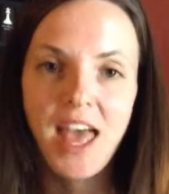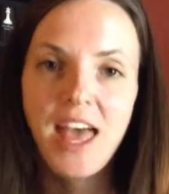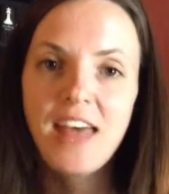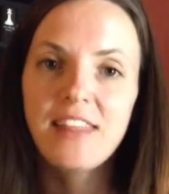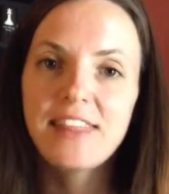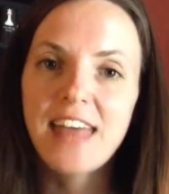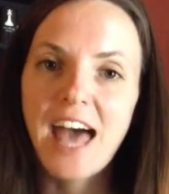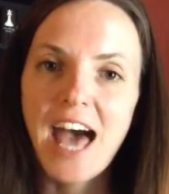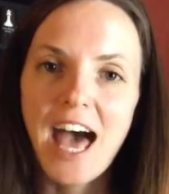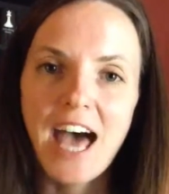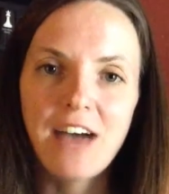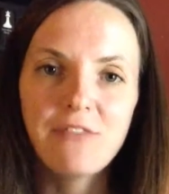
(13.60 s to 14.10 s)

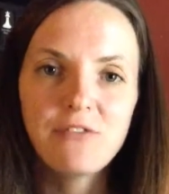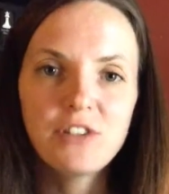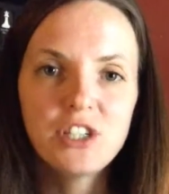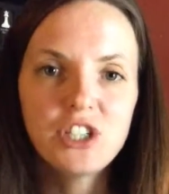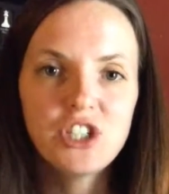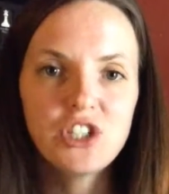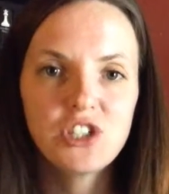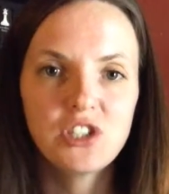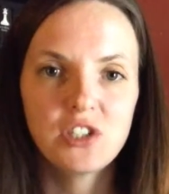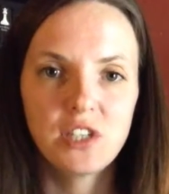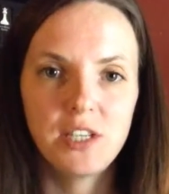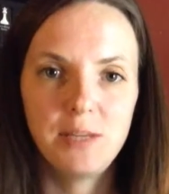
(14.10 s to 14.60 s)
The average
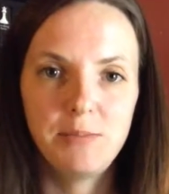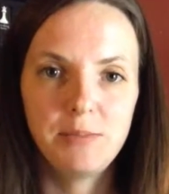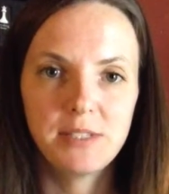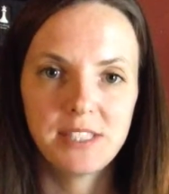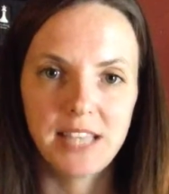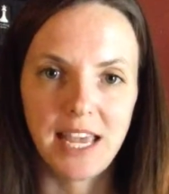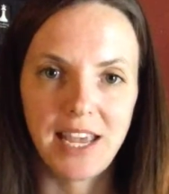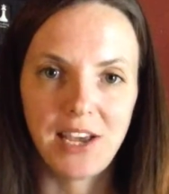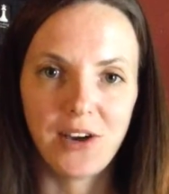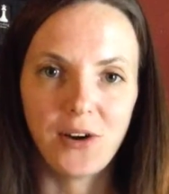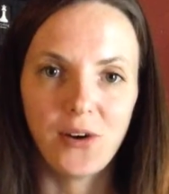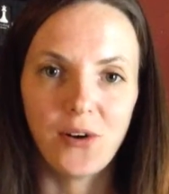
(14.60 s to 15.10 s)
sleep
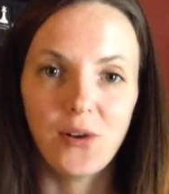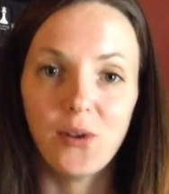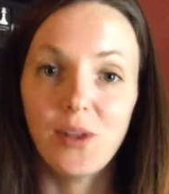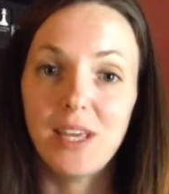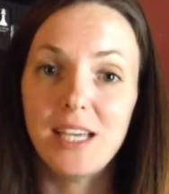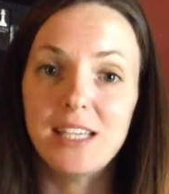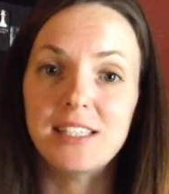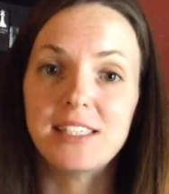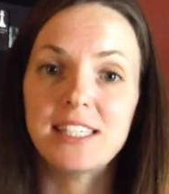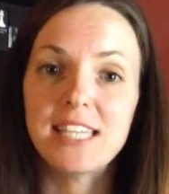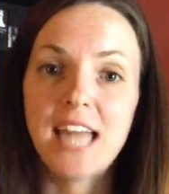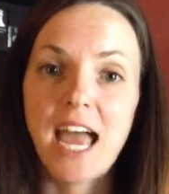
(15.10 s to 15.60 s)
cycle
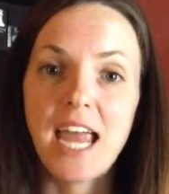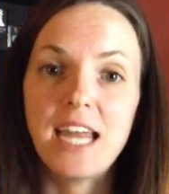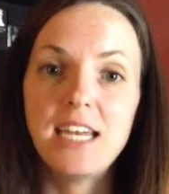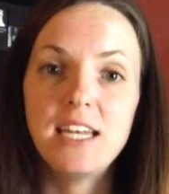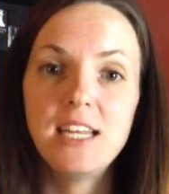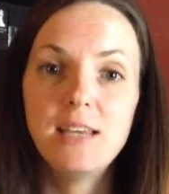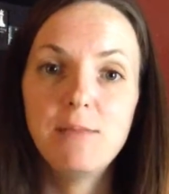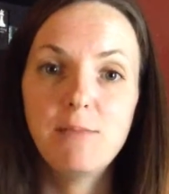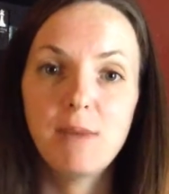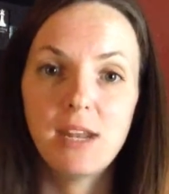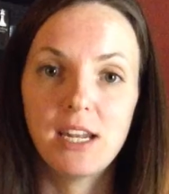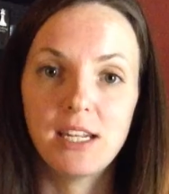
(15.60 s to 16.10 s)
is 90
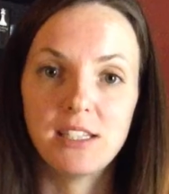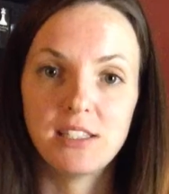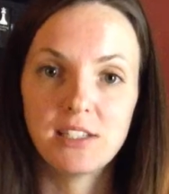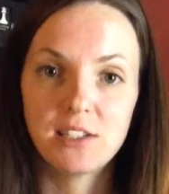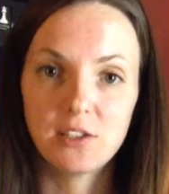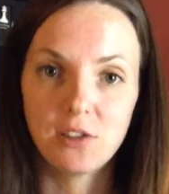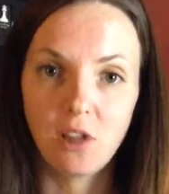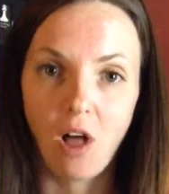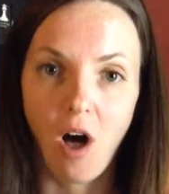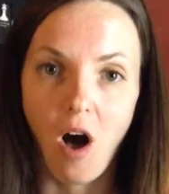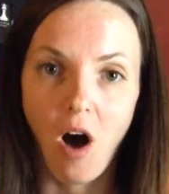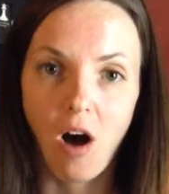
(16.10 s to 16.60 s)
minutes
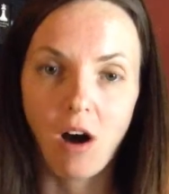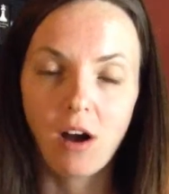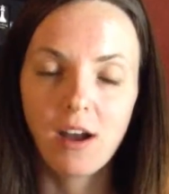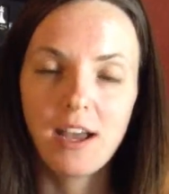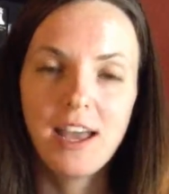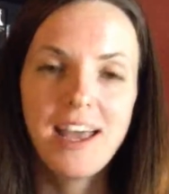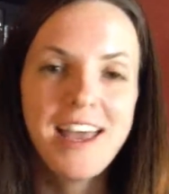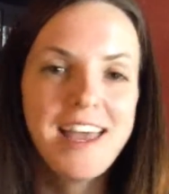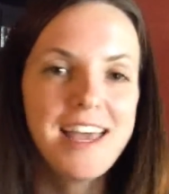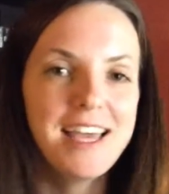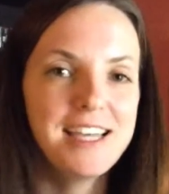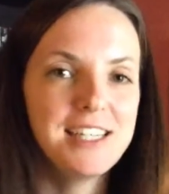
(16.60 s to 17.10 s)
long,
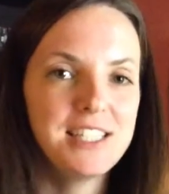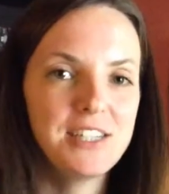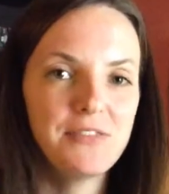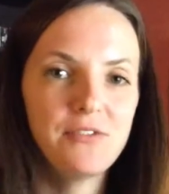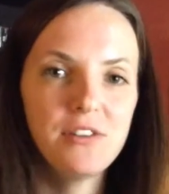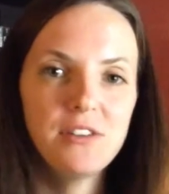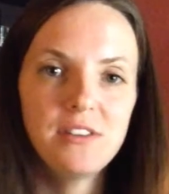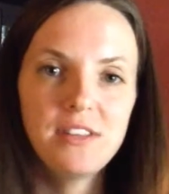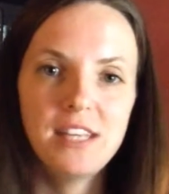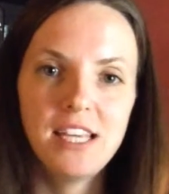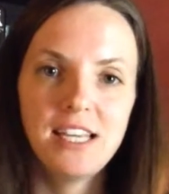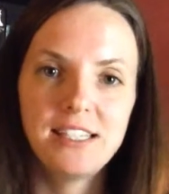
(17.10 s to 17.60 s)
and
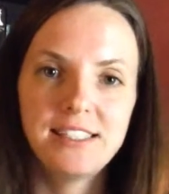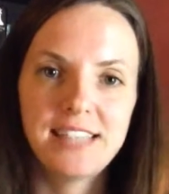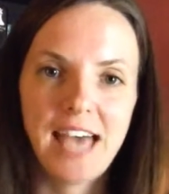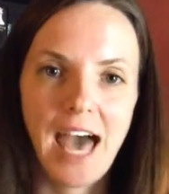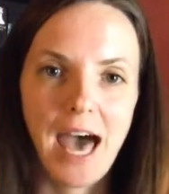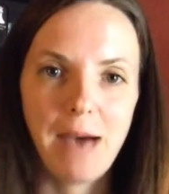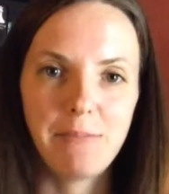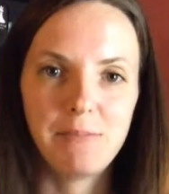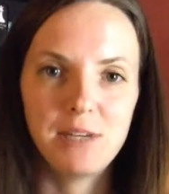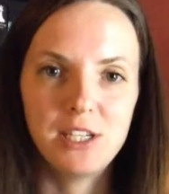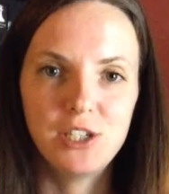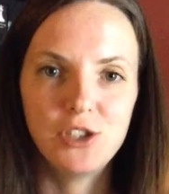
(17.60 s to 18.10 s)
different things
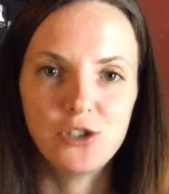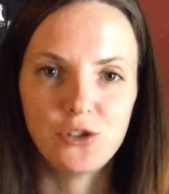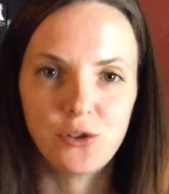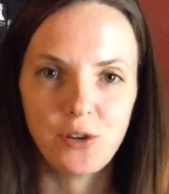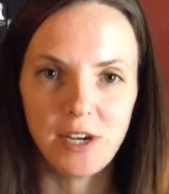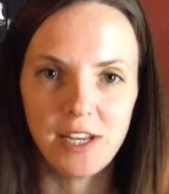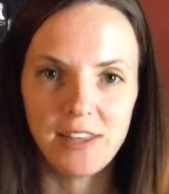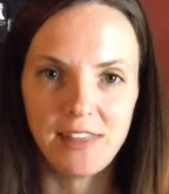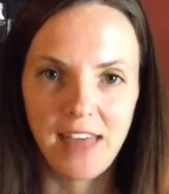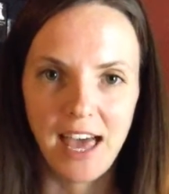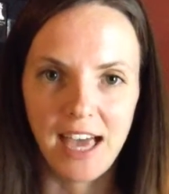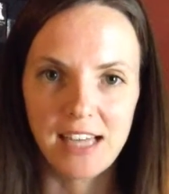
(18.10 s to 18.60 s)
happen
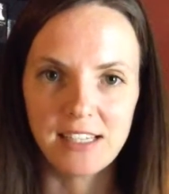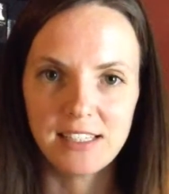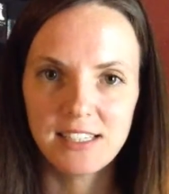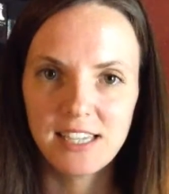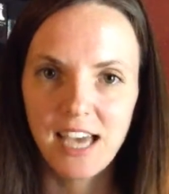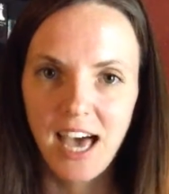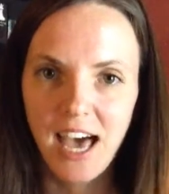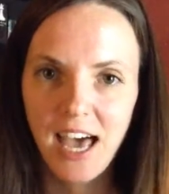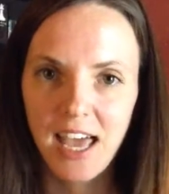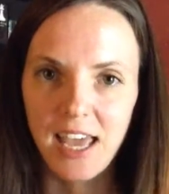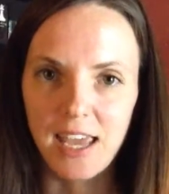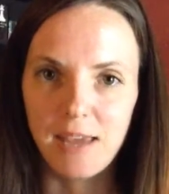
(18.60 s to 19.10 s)
during that
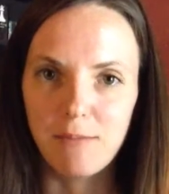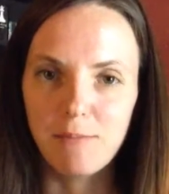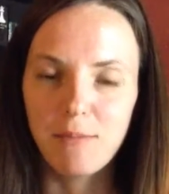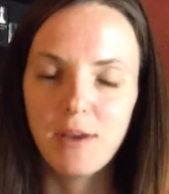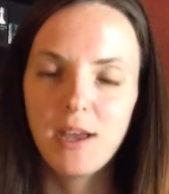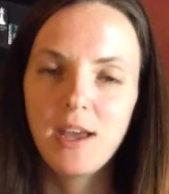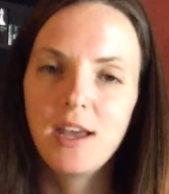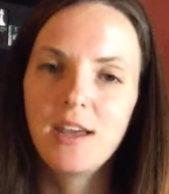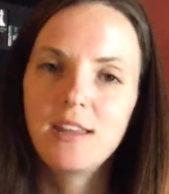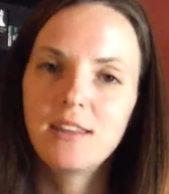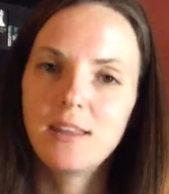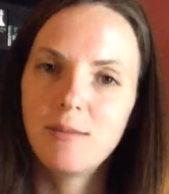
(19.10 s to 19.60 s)
time.
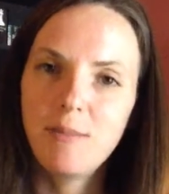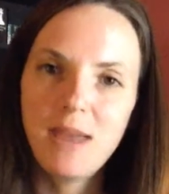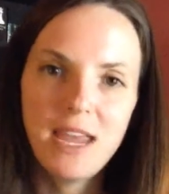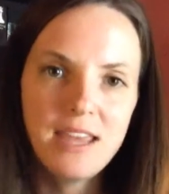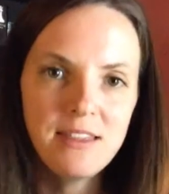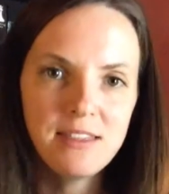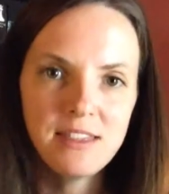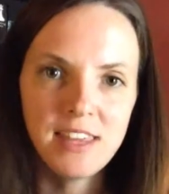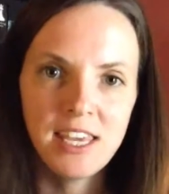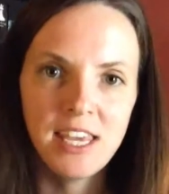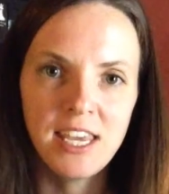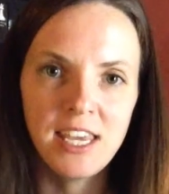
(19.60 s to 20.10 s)
The main
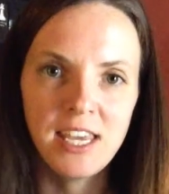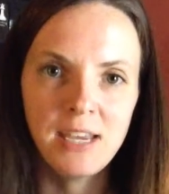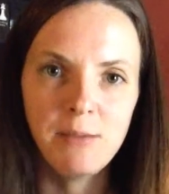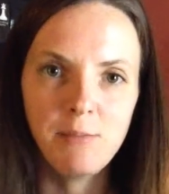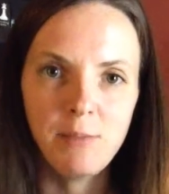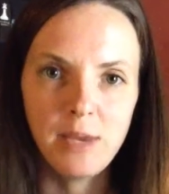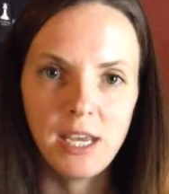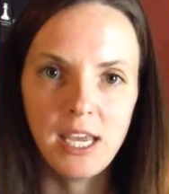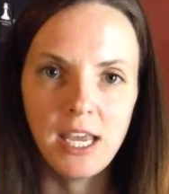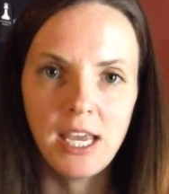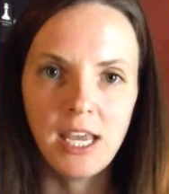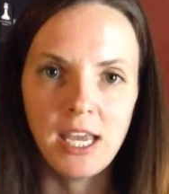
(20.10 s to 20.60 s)
thing
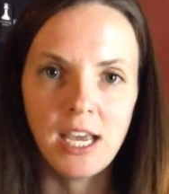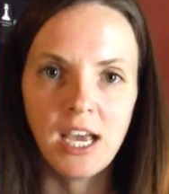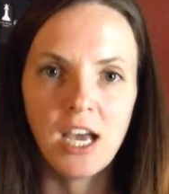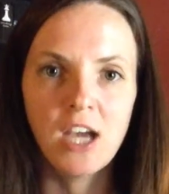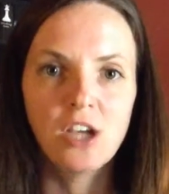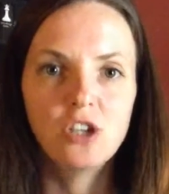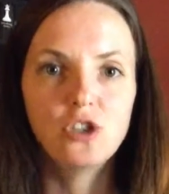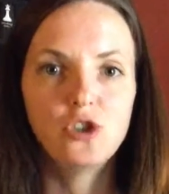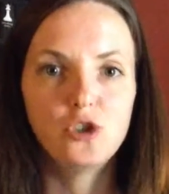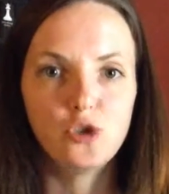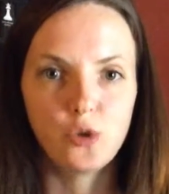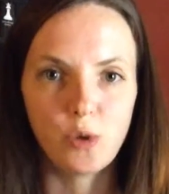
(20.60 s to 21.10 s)
being
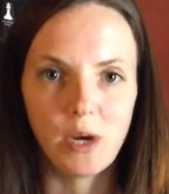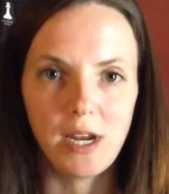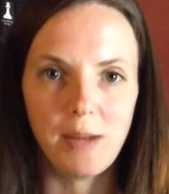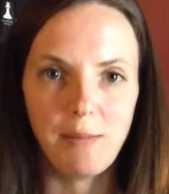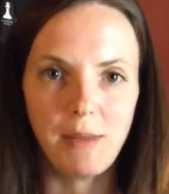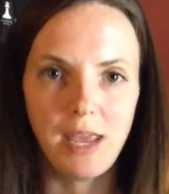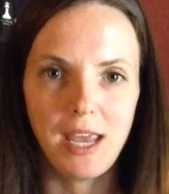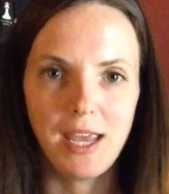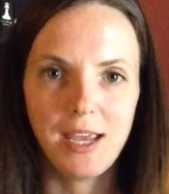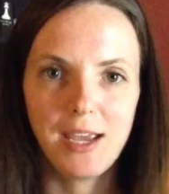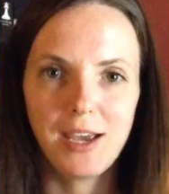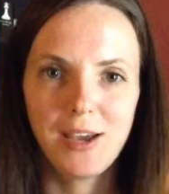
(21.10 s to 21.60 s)

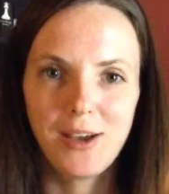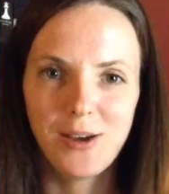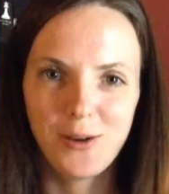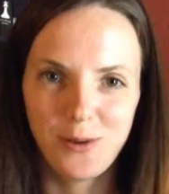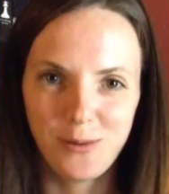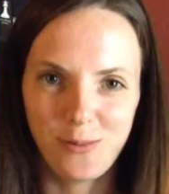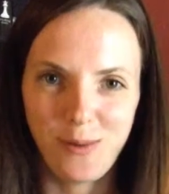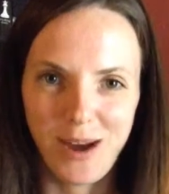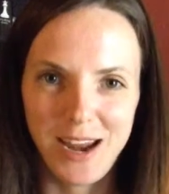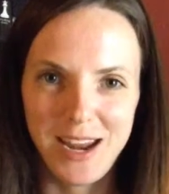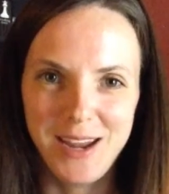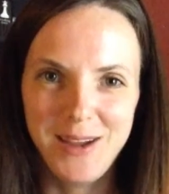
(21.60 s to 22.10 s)
dreaming,
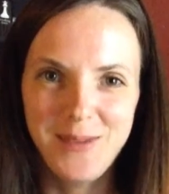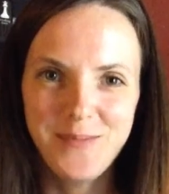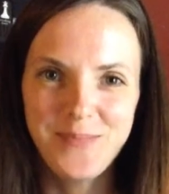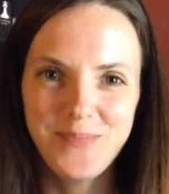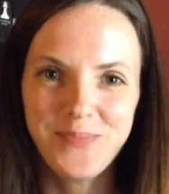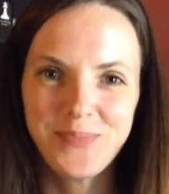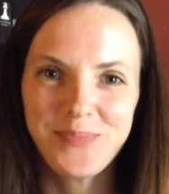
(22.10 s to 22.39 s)
right?